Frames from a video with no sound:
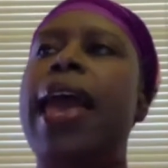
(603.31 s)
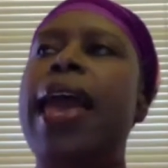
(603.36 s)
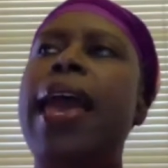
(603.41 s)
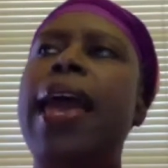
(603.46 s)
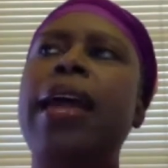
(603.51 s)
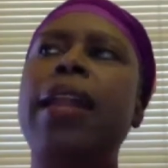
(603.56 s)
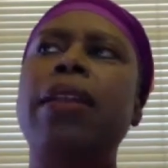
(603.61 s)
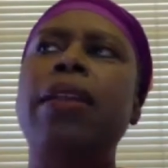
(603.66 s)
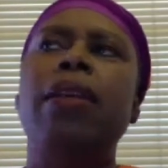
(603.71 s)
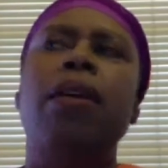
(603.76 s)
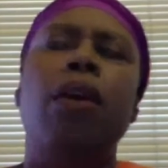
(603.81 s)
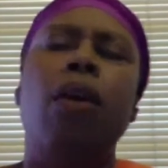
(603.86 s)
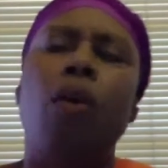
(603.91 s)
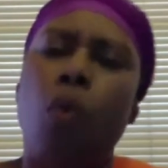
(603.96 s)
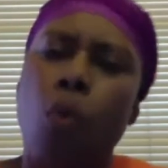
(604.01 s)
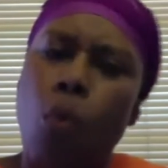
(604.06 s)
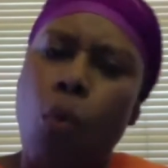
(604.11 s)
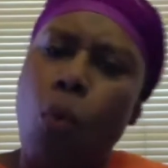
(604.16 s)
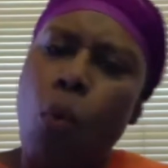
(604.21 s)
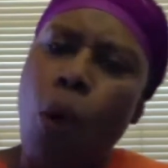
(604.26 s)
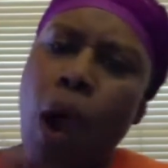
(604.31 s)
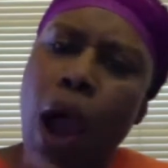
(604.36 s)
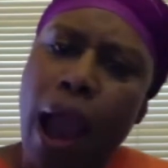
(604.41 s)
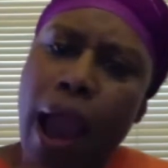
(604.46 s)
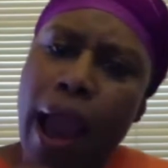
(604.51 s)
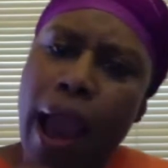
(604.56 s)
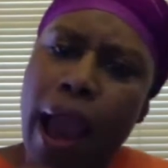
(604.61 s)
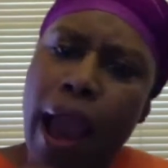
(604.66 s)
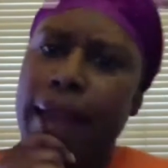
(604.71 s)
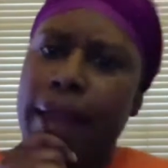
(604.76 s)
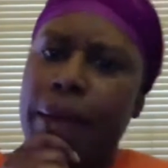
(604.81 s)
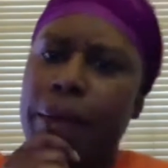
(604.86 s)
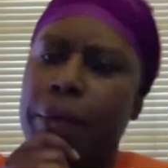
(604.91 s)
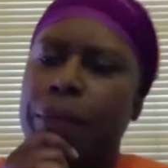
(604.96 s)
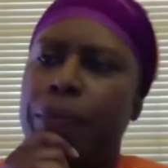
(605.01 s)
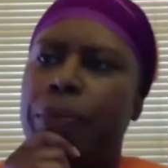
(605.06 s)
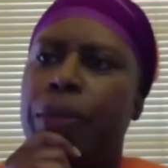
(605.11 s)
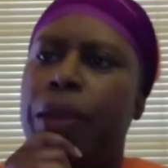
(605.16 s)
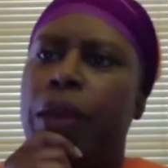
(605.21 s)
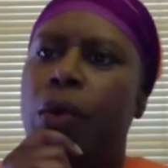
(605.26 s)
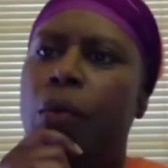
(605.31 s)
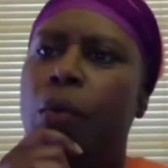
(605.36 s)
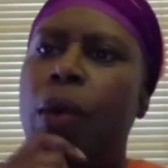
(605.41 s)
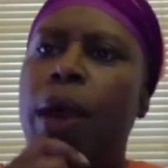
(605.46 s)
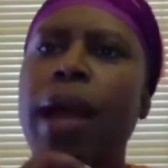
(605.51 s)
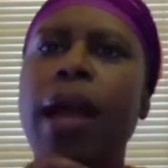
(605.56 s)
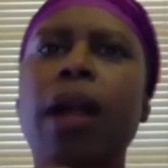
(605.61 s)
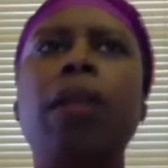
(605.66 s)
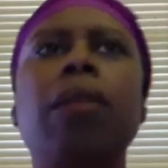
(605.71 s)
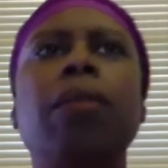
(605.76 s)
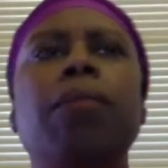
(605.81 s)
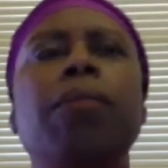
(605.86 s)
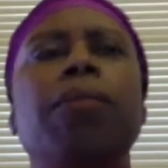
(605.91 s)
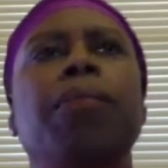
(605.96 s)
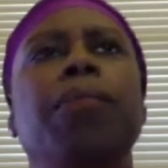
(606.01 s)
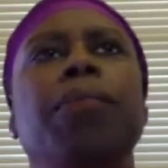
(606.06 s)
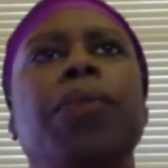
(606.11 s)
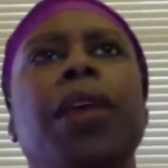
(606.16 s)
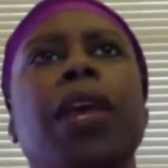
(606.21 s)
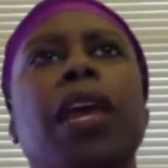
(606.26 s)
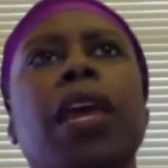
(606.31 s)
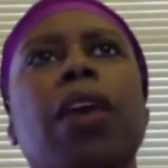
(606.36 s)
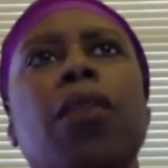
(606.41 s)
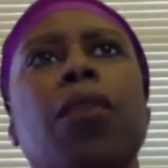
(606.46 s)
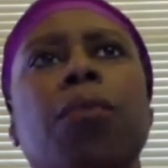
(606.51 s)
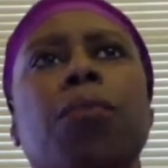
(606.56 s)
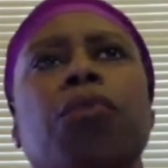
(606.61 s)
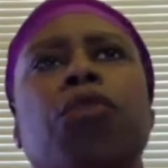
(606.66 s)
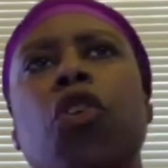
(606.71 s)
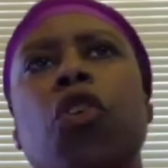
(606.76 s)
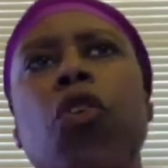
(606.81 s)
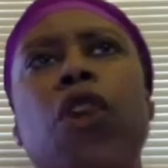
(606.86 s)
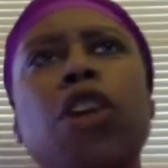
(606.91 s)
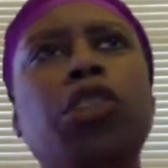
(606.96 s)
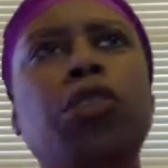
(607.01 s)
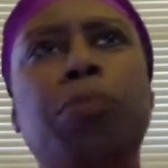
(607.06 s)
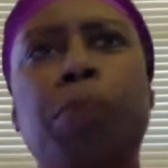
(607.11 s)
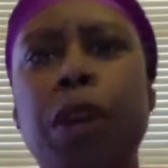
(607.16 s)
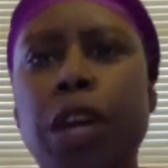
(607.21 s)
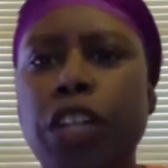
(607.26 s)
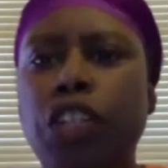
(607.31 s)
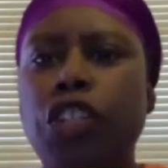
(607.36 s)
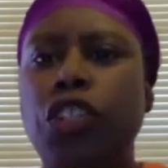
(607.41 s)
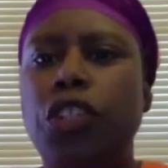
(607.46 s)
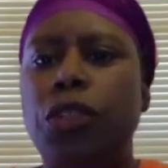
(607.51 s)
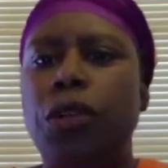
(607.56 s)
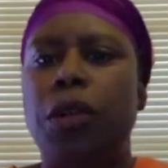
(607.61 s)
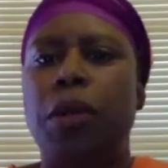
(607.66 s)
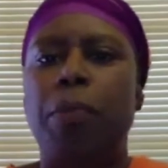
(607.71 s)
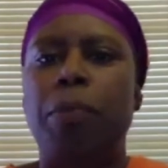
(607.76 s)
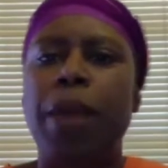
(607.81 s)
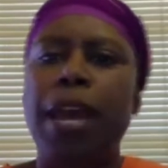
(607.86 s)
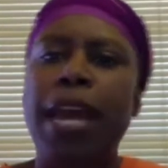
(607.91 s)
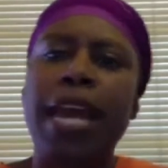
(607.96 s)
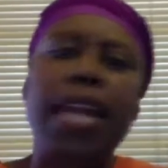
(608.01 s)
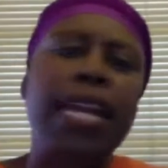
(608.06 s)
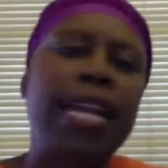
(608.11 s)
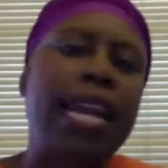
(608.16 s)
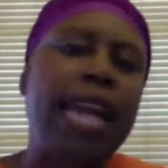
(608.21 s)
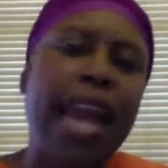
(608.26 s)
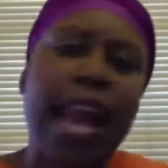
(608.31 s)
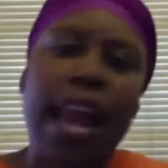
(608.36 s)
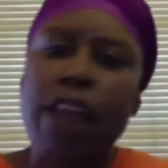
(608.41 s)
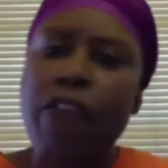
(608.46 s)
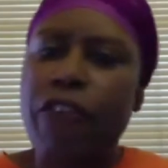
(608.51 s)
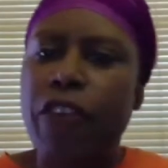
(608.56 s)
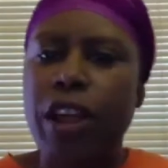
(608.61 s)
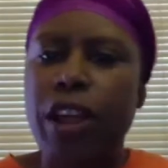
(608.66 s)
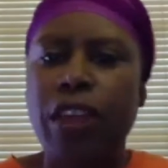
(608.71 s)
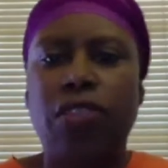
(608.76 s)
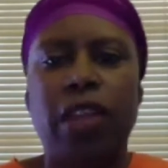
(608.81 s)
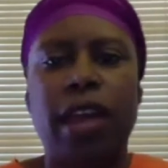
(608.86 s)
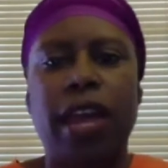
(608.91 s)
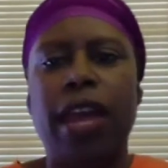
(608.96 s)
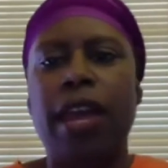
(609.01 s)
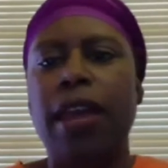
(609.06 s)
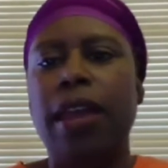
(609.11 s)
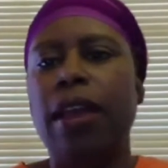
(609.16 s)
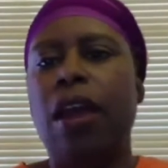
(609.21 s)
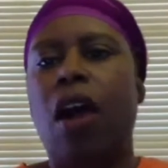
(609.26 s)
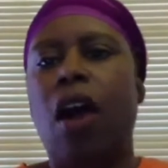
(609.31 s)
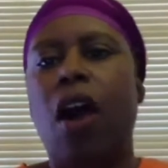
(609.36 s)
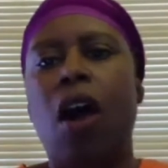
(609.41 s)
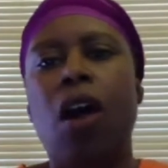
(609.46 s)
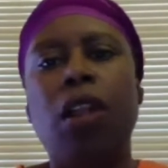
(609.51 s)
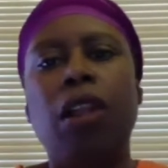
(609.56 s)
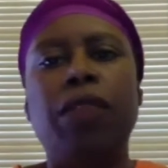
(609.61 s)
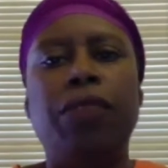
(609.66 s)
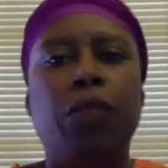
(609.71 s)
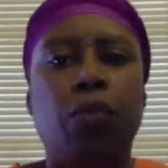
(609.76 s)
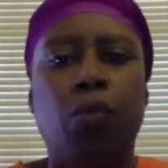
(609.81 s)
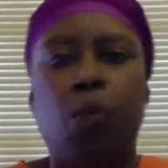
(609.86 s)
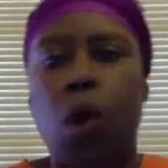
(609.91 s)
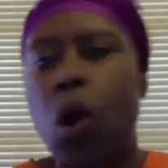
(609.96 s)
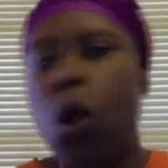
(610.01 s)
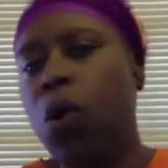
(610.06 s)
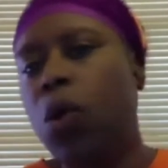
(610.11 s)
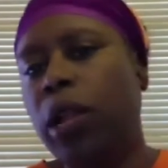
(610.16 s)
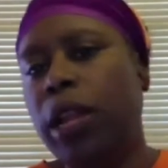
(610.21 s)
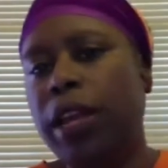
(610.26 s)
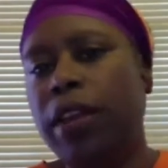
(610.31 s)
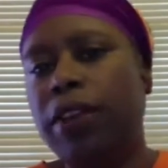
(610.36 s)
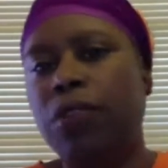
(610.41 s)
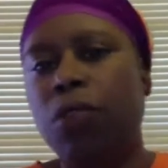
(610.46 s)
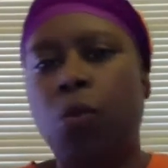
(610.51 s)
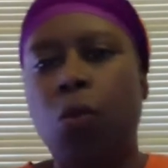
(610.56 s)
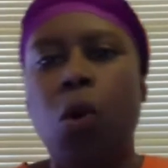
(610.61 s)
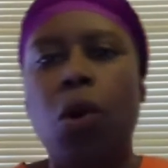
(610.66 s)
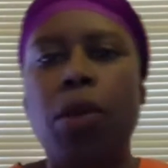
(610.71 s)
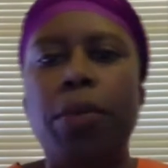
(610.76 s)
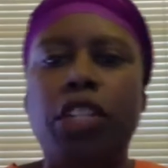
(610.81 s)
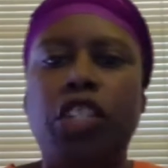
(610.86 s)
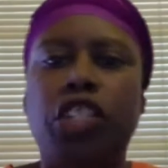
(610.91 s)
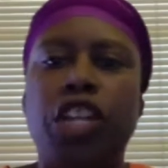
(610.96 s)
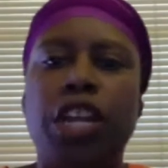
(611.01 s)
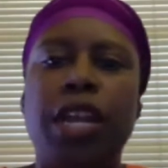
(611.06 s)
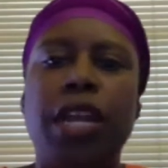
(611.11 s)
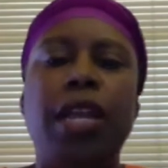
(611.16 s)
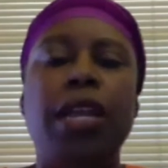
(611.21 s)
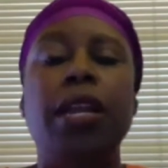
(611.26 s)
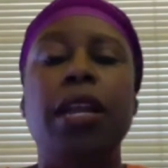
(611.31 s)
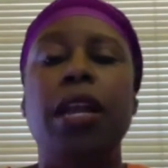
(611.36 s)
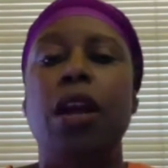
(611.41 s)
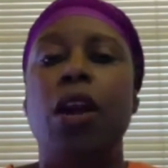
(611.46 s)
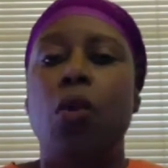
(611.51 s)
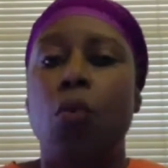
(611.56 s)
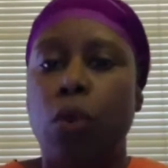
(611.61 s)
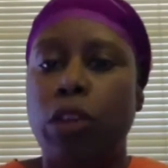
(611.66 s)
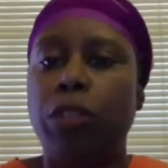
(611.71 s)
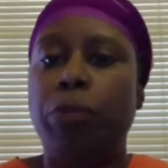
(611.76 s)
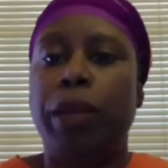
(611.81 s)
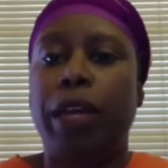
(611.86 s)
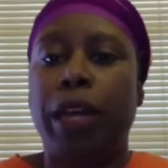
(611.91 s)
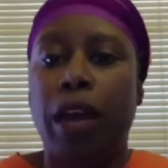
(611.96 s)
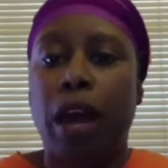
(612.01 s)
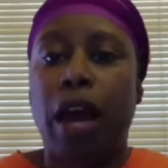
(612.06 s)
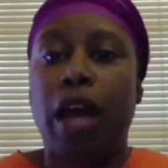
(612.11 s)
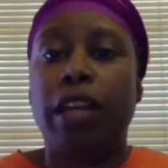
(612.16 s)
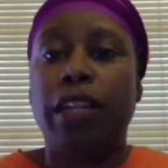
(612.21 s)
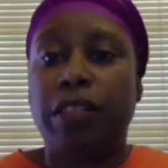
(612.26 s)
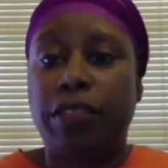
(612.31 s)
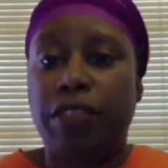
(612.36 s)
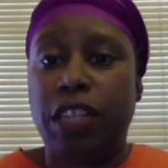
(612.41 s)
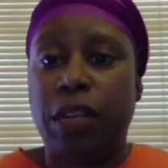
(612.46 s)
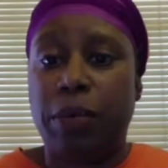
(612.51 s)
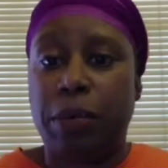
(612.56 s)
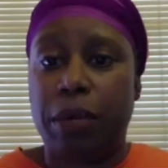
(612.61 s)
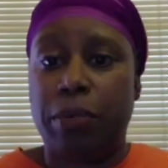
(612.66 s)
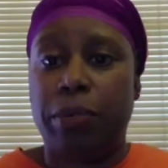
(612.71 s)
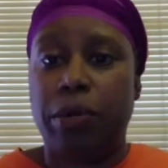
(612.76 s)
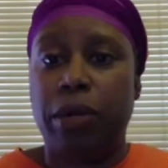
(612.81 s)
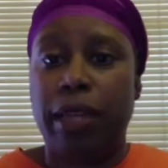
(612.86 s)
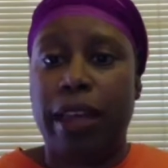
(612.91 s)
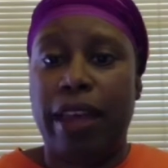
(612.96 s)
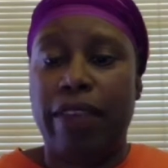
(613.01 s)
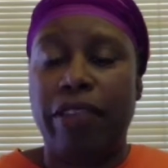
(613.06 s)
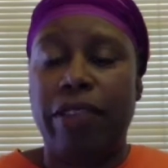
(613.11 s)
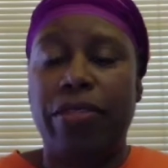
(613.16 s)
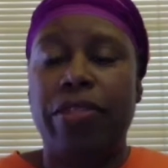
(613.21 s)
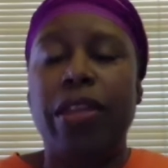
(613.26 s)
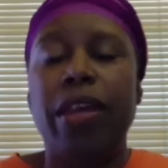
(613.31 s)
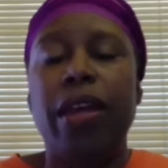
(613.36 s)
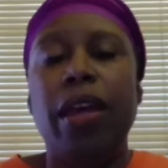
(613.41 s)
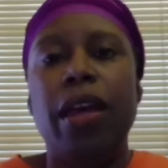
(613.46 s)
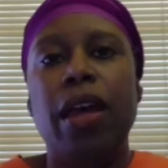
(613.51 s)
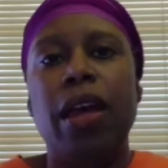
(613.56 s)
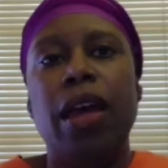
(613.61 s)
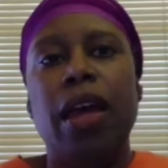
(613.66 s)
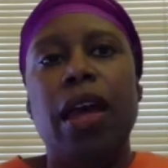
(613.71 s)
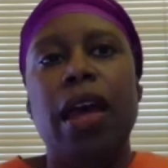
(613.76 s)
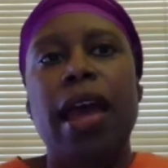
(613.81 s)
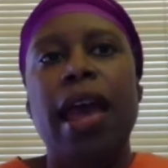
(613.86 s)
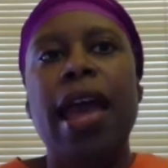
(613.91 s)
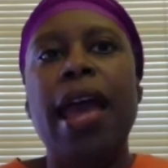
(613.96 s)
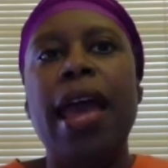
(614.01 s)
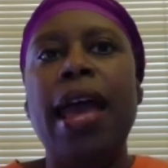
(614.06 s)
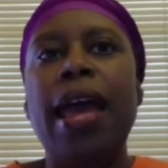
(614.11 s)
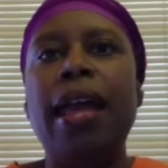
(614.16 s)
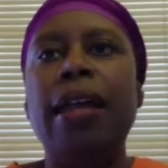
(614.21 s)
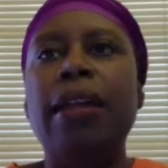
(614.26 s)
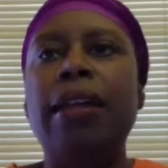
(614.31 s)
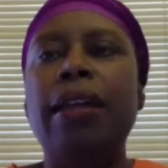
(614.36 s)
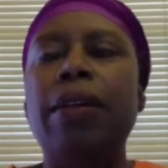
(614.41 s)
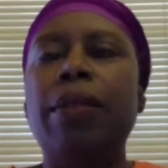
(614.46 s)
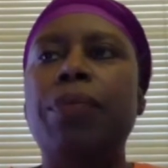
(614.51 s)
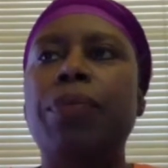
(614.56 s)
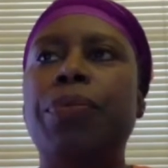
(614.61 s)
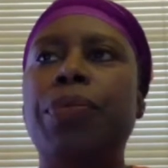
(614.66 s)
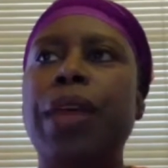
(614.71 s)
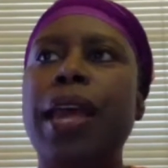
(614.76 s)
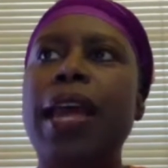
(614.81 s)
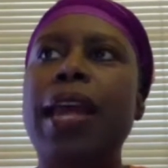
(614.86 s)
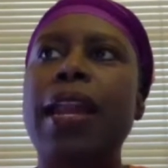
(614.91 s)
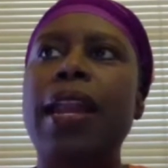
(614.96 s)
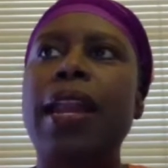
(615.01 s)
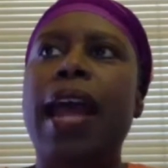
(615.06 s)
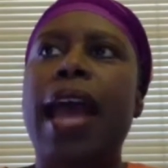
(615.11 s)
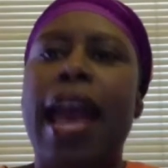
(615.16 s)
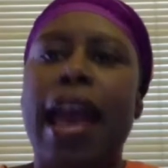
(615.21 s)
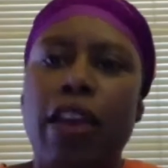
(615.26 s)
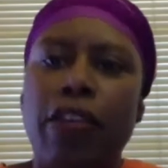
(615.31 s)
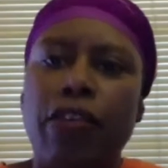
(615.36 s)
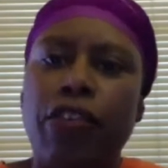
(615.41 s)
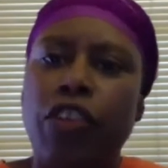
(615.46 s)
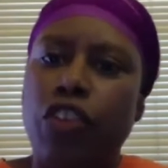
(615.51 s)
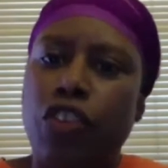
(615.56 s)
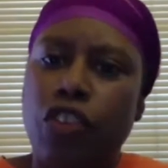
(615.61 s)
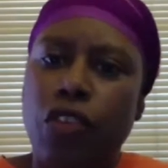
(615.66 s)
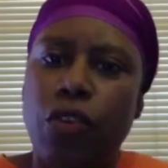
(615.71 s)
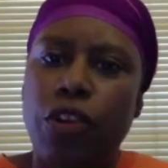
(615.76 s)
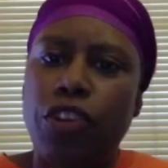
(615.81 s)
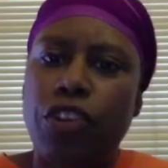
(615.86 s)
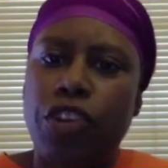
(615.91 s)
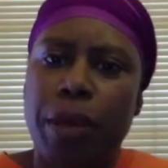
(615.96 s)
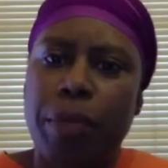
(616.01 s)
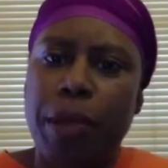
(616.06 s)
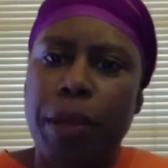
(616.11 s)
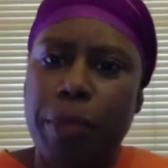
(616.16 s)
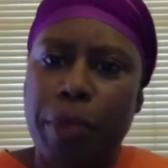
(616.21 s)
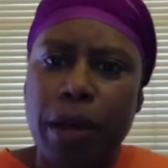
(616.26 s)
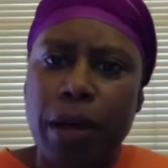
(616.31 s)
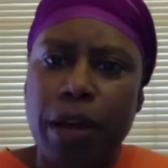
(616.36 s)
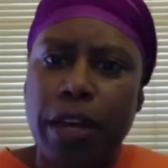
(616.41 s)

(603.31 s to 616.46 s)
And why? Well, George Bush pinned everything, all of the rolling of the war machine was because of September 11th. And then after George W.